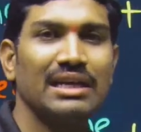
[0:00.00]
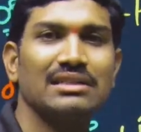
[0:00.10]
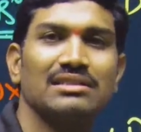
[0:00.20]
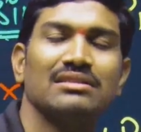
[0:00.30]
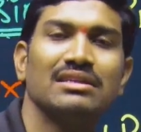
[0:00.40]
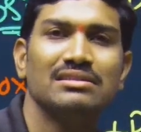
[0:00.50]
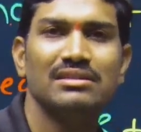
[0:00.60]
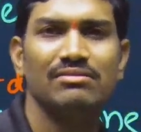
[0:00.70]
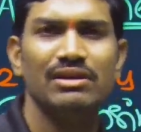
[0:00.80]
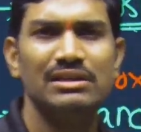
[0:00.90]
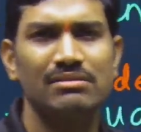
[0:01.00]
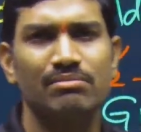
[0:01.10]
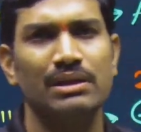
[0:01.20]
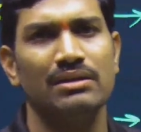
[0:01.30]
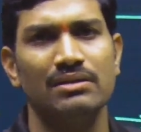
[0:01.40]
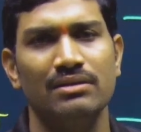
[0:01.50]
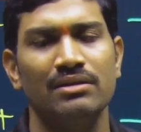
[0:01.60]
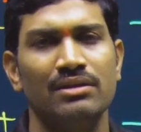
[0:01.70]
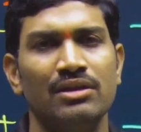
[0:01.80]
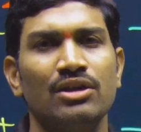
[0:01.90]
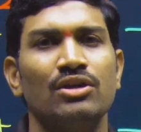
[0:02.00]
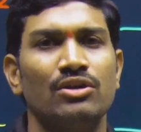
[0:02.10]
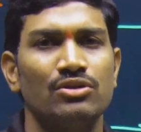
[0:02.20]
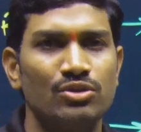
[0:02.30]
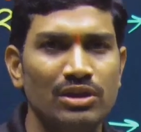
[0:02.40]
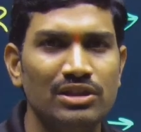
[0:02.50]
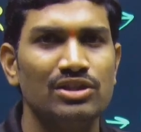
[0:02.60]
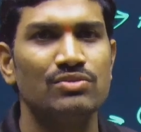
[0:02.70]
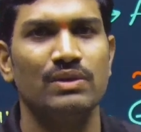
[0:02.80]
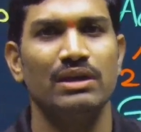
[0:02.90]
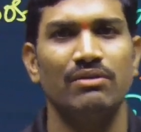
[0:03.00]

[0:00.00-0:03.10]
acid. That's it. Very simple. So in this way,